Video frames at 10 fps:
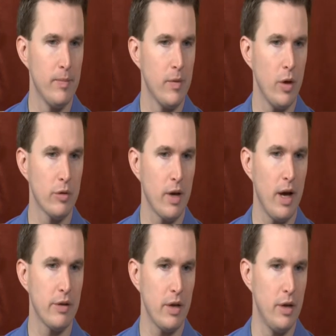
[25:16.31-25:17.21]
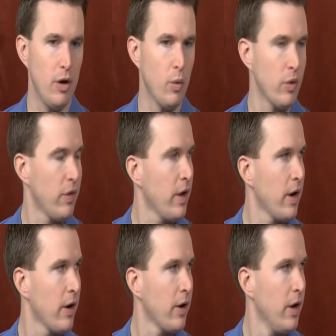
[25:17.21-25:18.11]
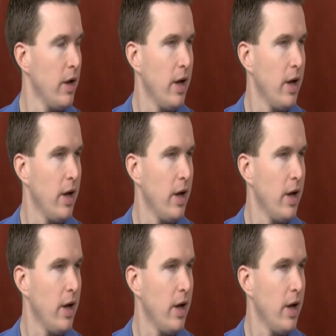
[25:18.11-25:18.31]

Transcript: Those guys I know were there.